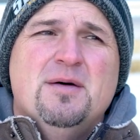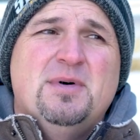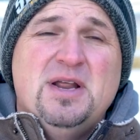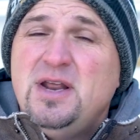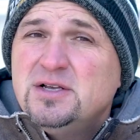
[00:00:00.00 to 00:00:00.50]

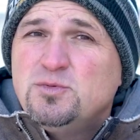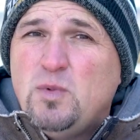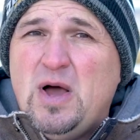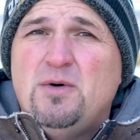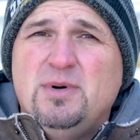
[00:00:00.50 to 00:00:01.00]
but it is
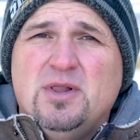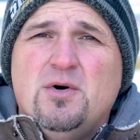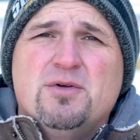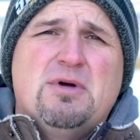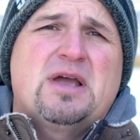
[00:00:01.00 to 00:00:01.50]
well
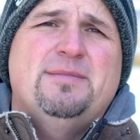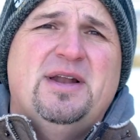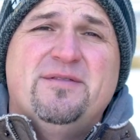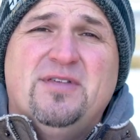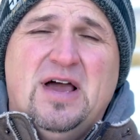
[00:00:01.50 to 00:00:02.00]
below the
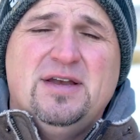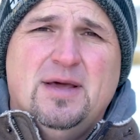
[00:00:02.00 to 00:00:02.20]
recommended flying